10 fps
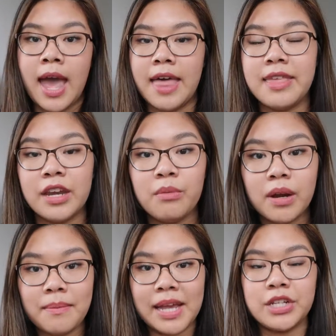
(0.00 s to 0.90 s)
And then you
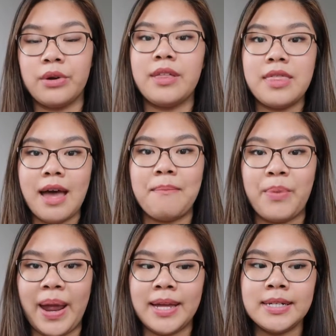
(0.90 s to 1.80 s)
want to make sure that that
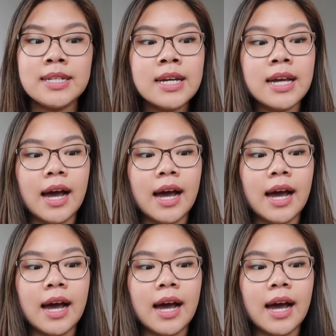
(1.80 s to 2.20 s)
brand